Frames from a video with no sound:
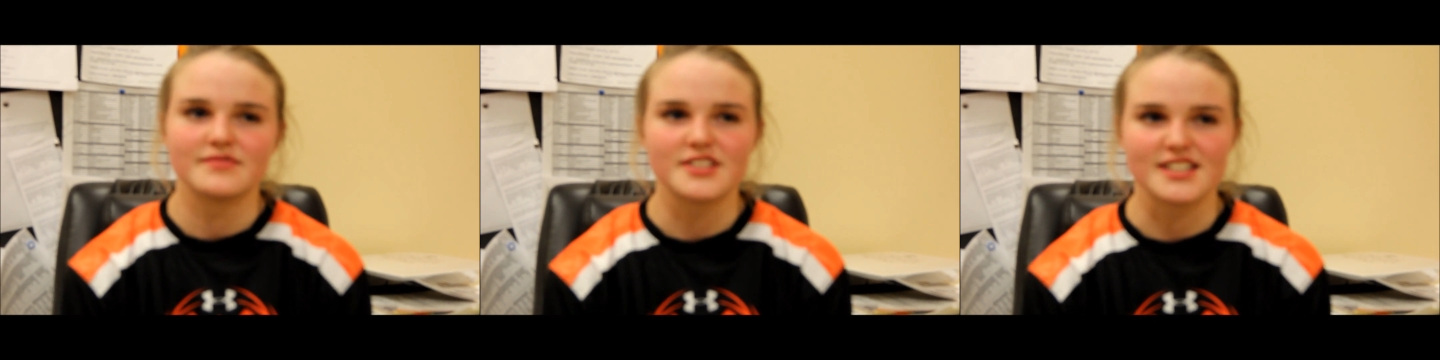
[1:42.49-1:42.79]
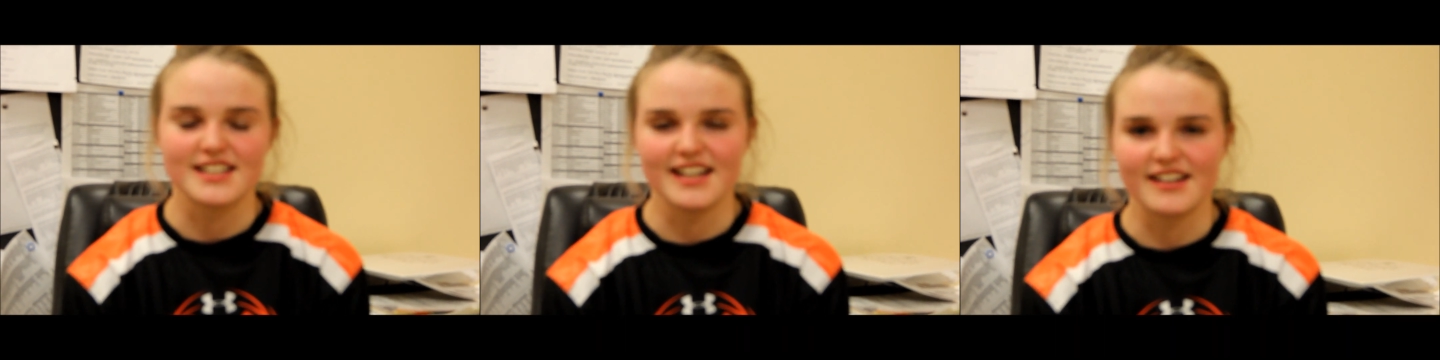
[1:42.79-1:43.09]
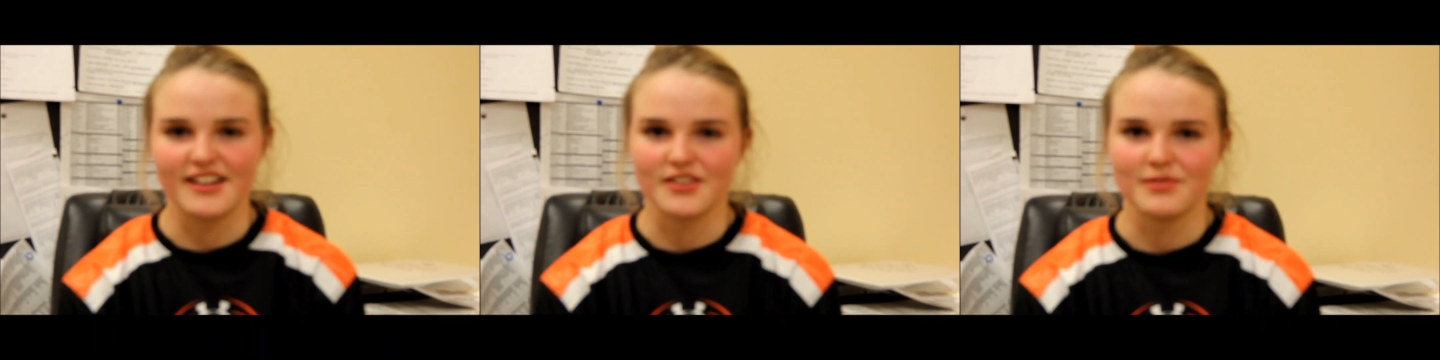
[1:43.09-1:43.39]
Just to get
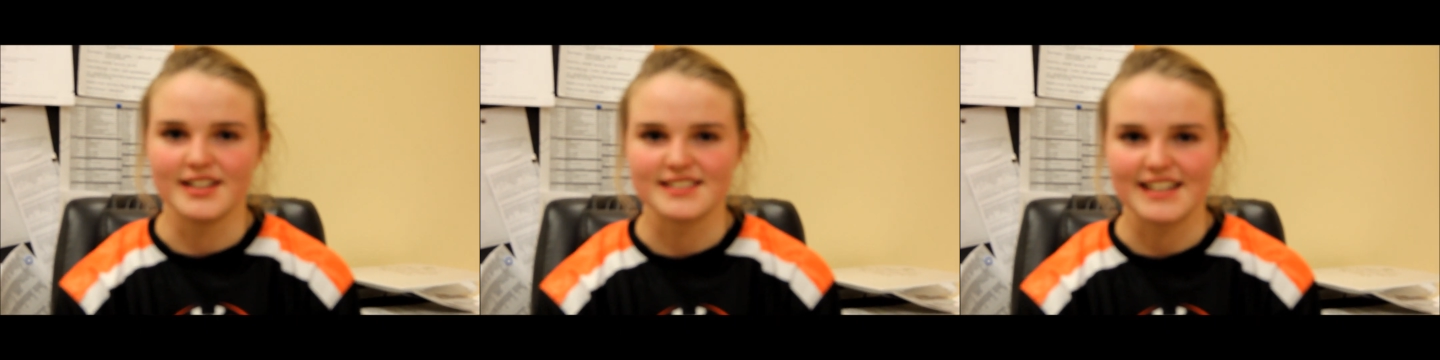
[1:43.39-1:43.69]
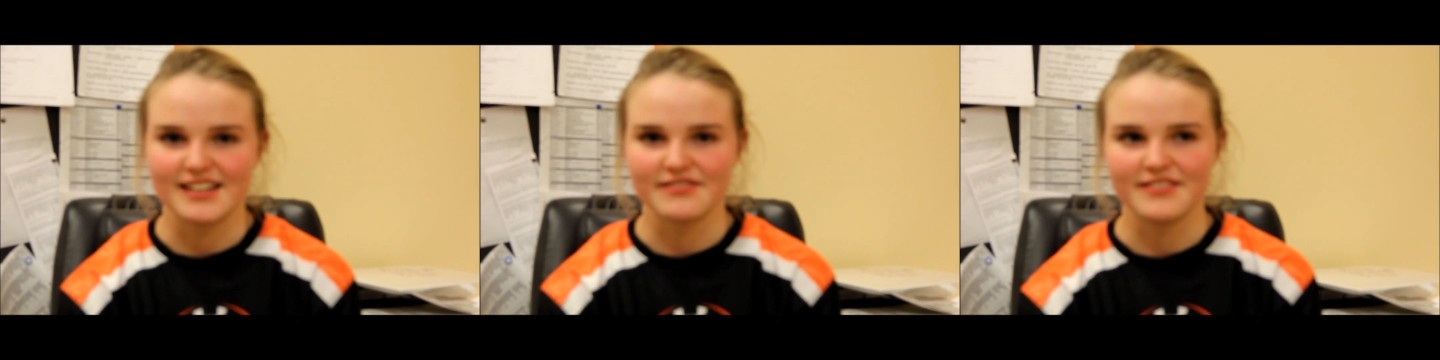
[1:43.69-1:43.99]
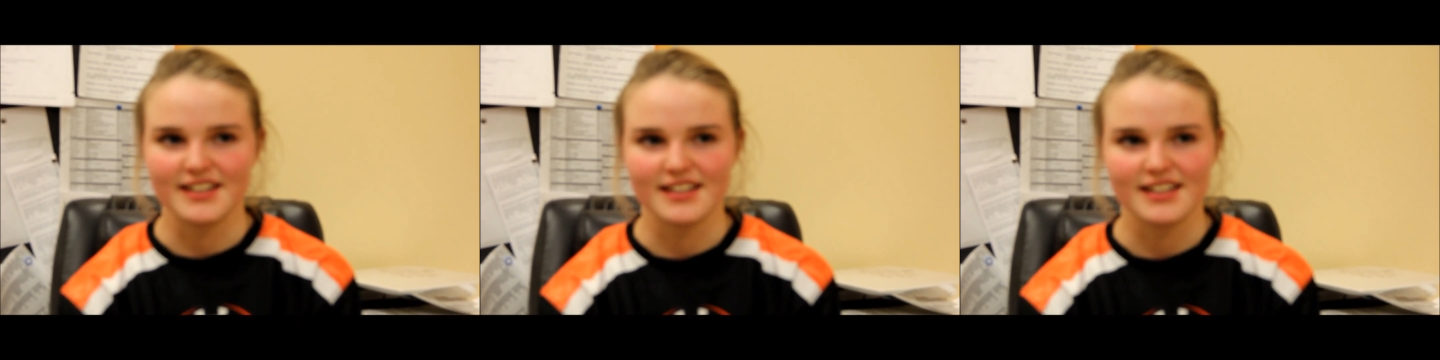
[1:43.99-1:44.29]
another win, stay
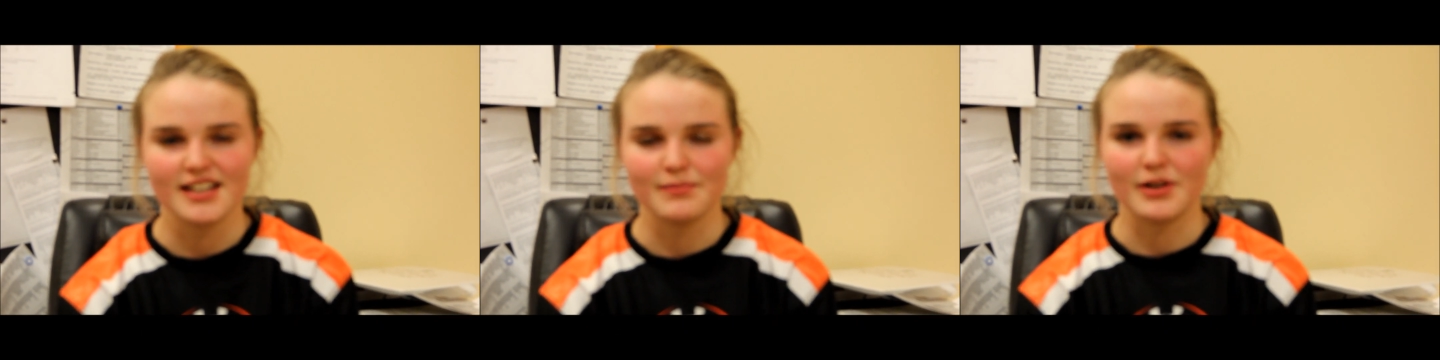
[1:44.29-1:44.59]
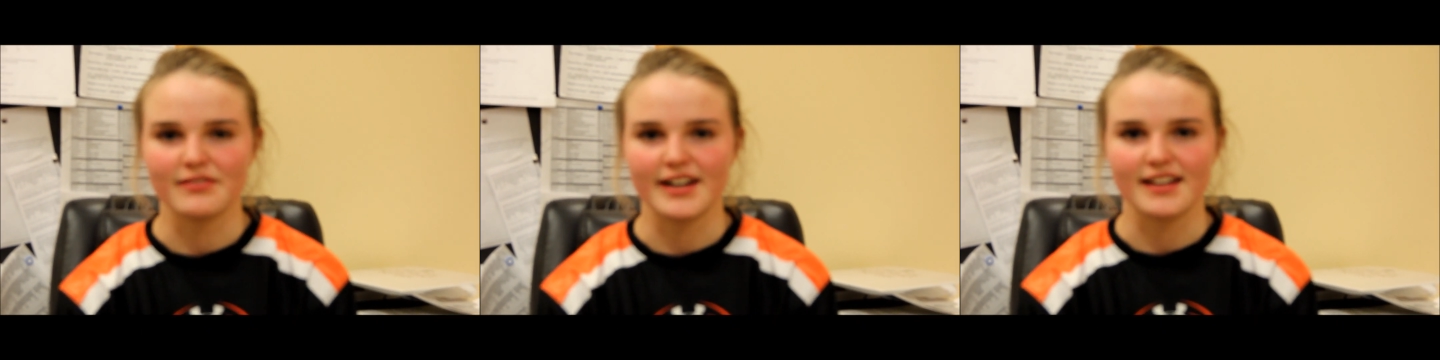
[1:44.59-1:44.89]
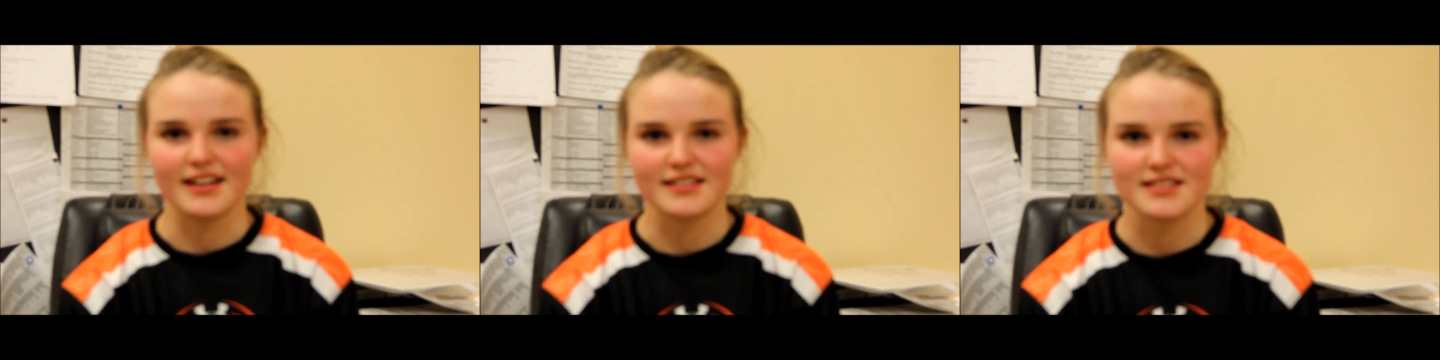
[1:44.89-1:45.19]
undefeated, keep our
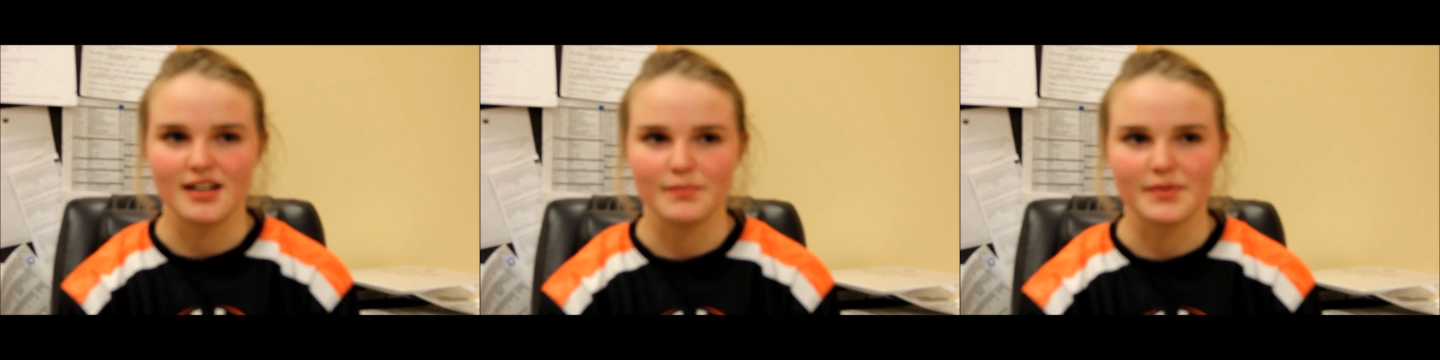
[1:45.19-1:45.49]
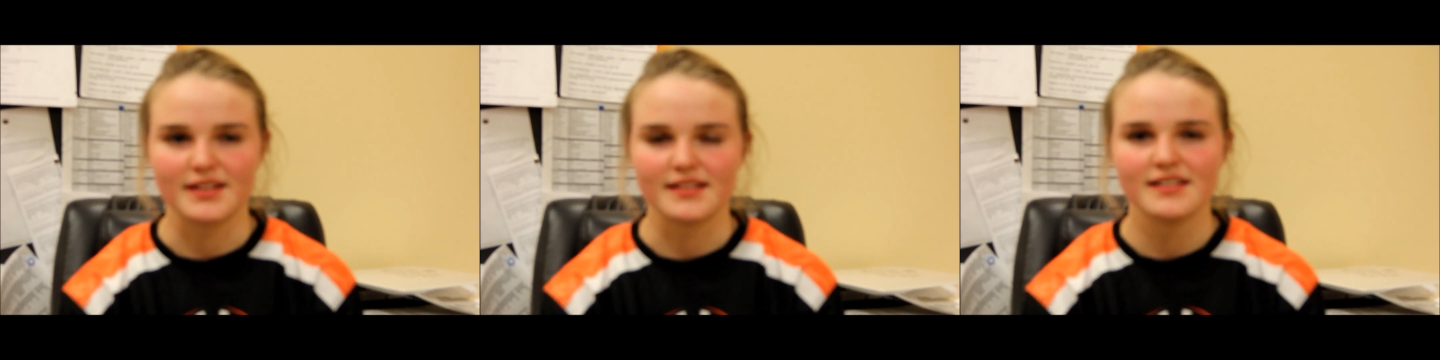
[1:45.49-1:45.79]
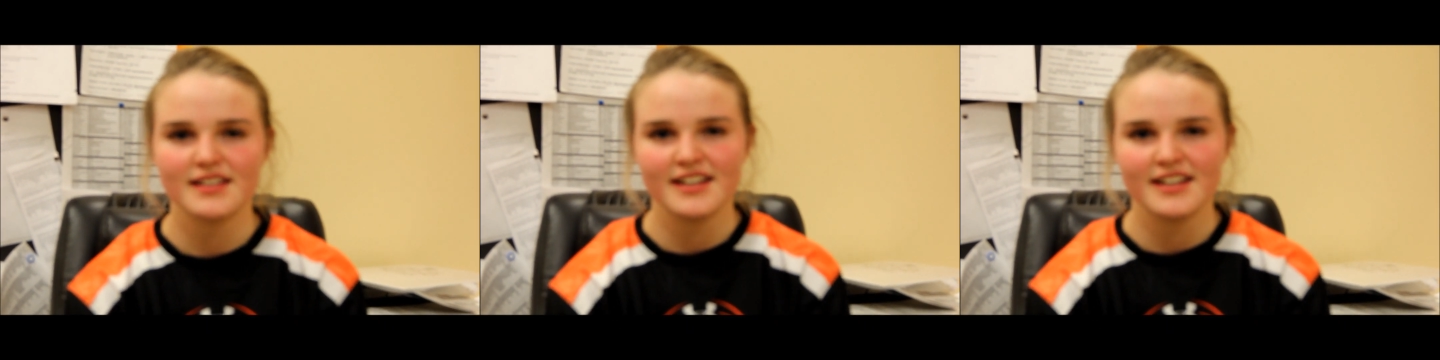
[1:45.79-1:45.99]
rankings up, and